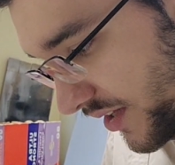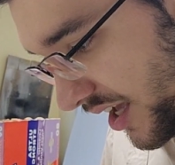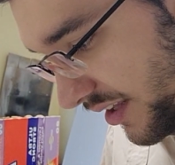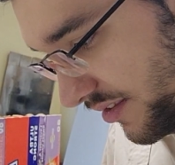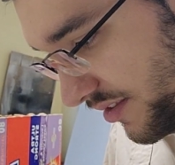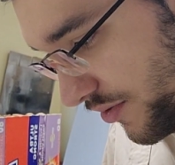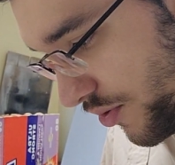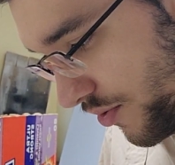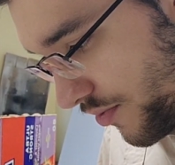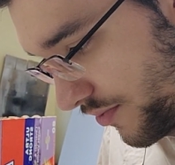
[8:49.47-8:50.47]
it
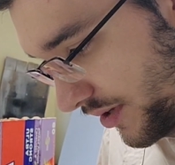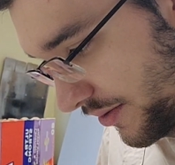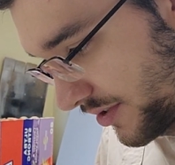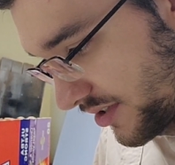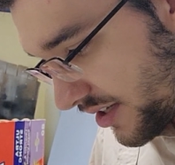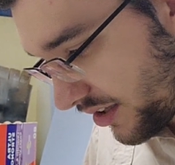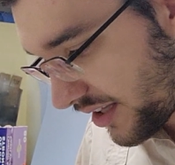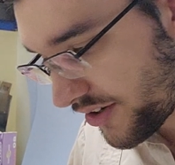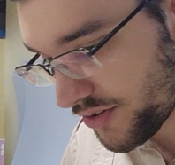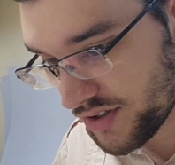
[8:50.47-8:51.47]
was a
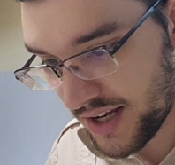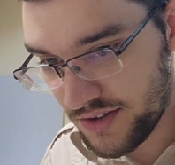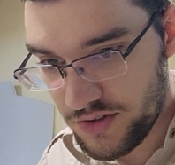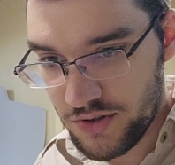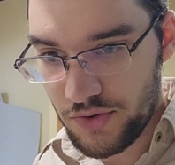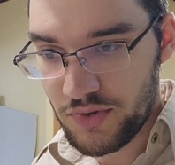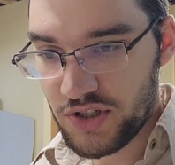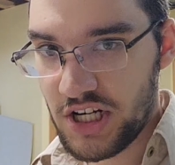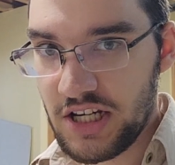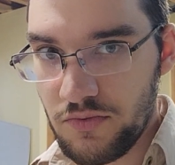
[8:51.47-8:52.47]
letter sent to
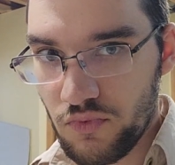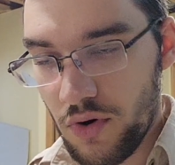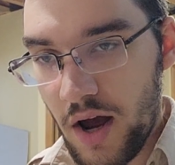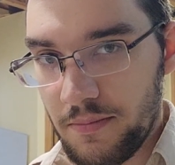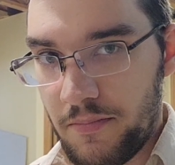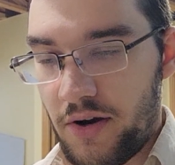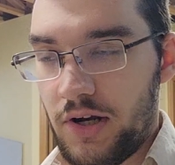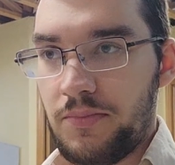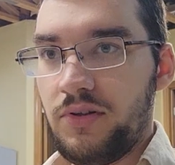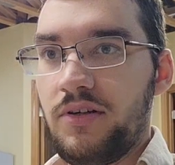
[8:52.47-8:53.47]
Gene Roddenberry,
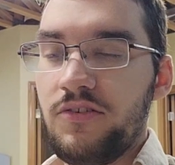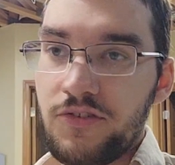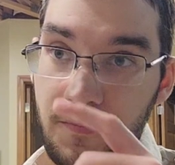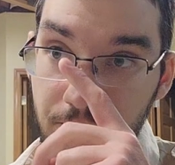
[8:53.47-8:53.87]
I believe.